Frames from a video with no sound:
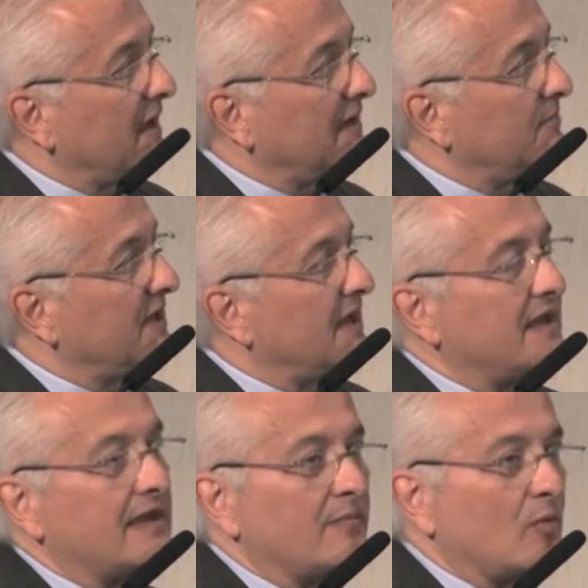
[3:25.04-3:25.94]
and B
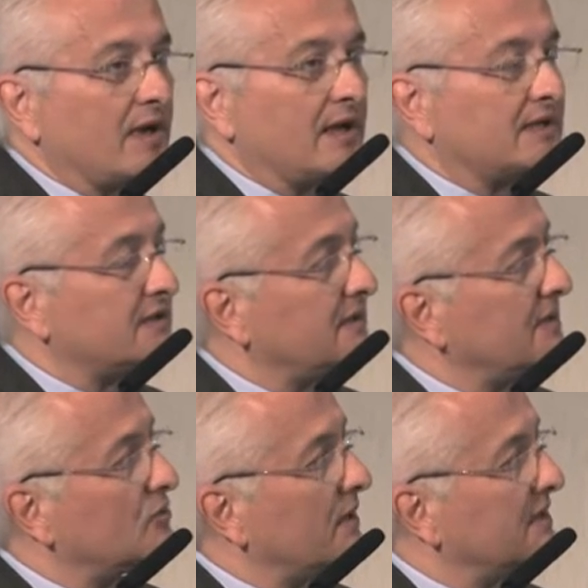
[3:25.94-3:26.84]
K M one
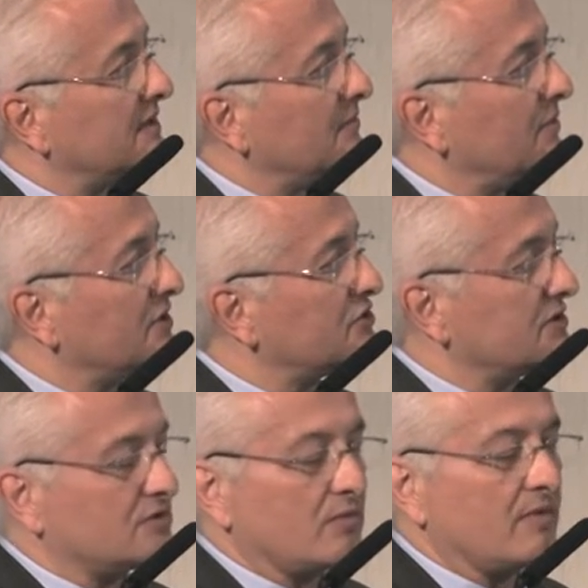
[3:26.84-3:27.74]
twenty in
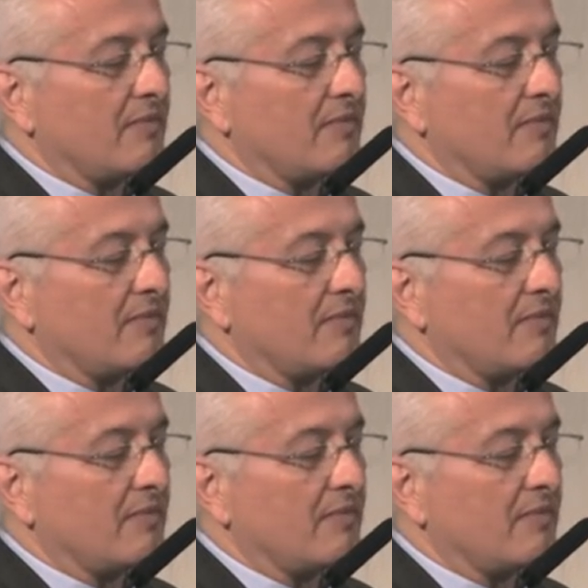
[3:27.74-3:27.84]
patients with